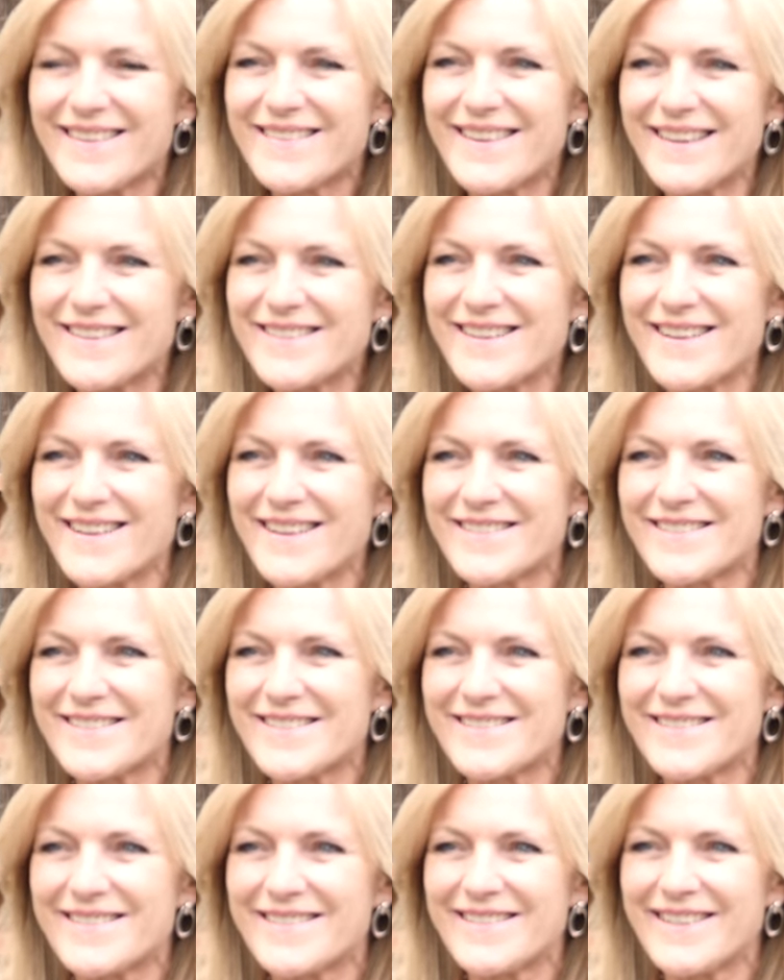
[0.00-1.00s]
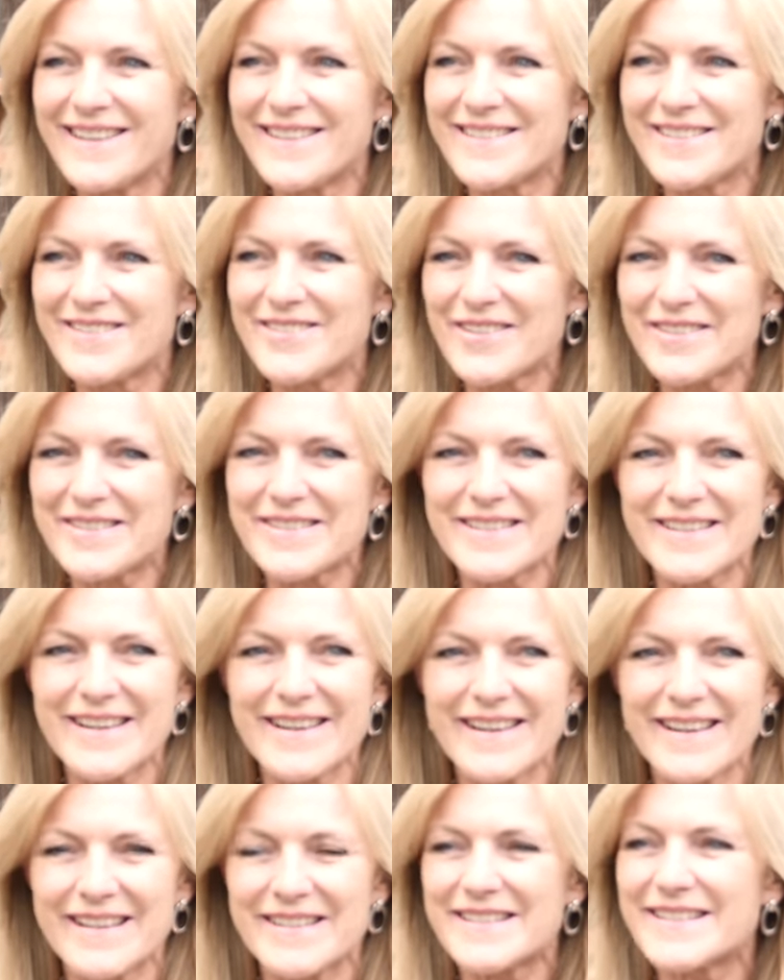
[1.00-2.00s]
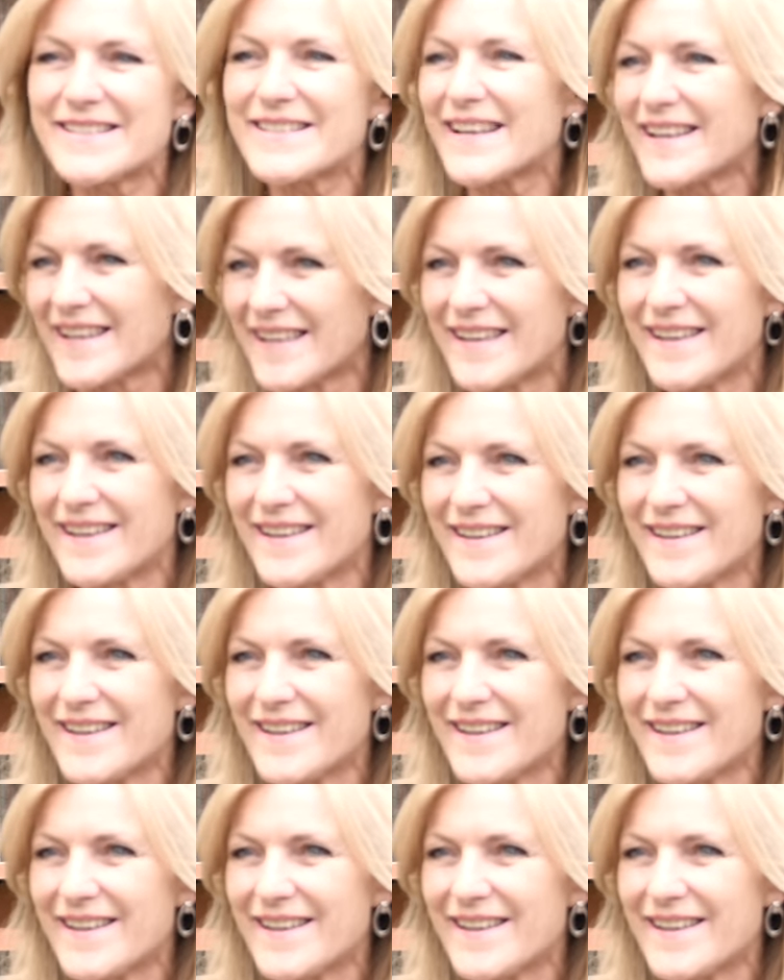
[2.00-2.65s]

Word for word: that, it's it's just it's silly.